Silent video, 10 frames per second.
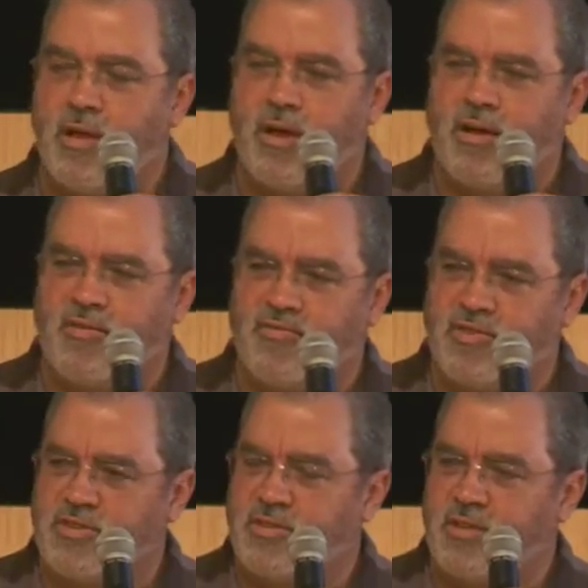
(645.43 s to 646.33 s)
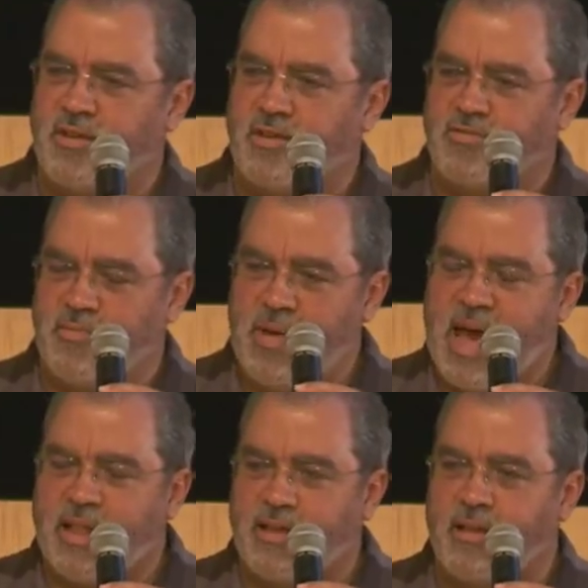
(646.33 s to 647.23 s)
Uh, just uh, it was a
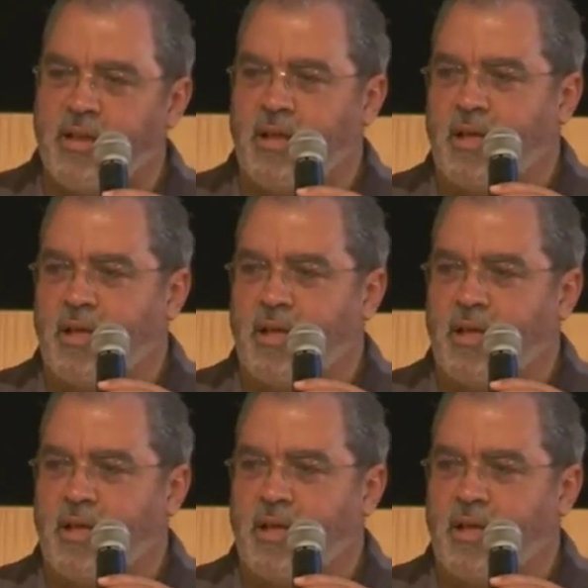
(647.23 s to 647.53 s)
ballad.